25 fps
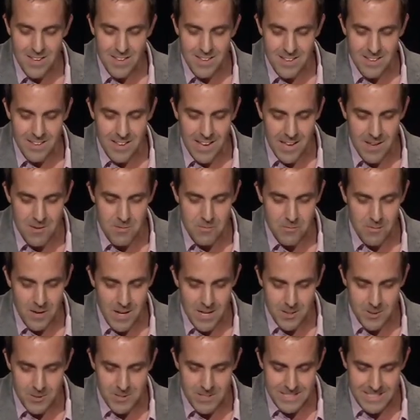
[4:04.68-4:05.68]
and
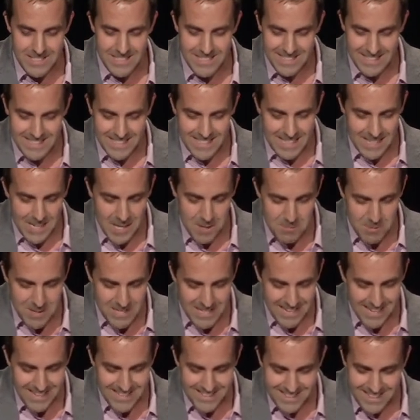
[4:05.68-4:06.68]
faculty, I might
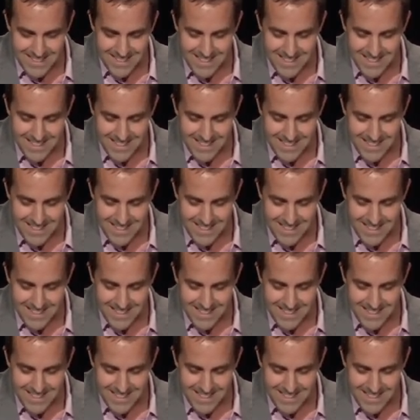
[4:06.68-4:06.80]
add.